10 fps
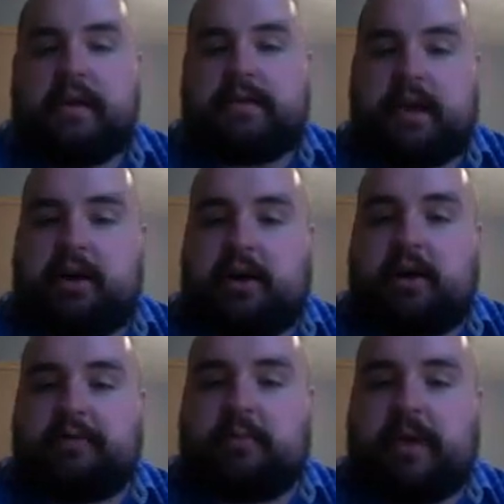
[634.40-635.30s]
They
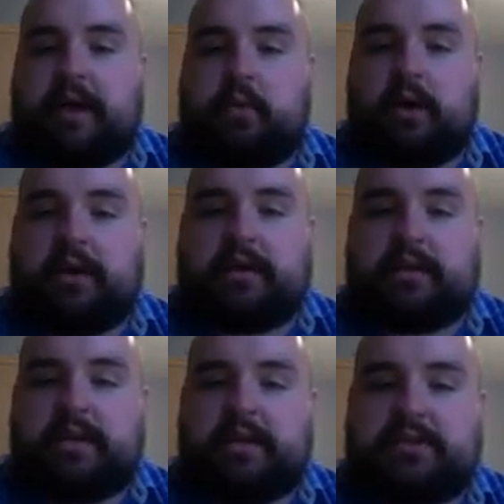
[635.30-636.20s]
called for better working
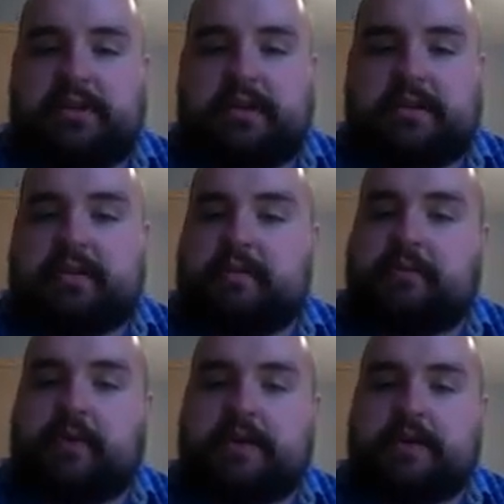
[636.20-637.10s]
conditions,
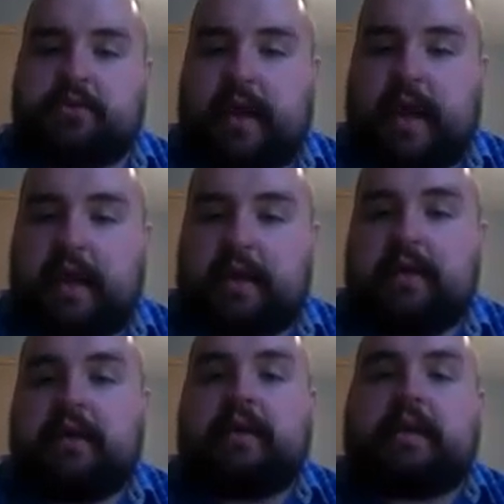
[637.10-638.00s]
free
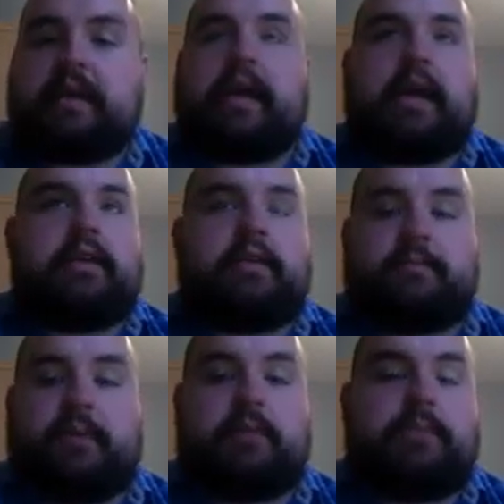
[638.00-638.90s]
trade, the end
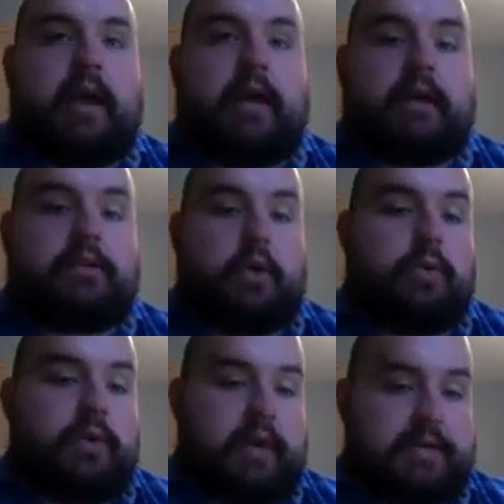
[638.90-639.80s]
of barbaric
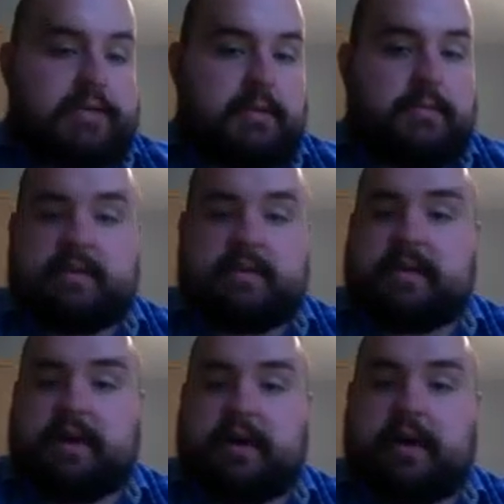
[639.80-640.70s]
local customs, as
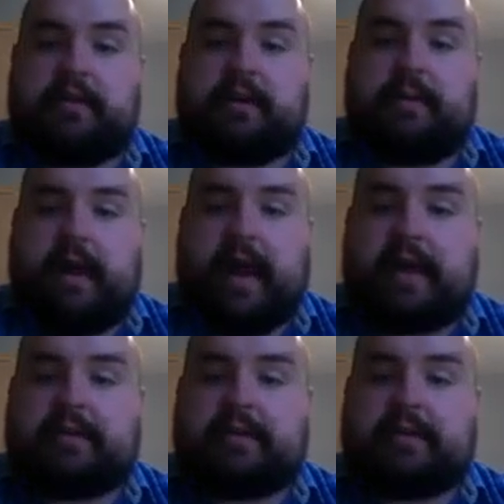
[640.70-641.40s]
they called them, and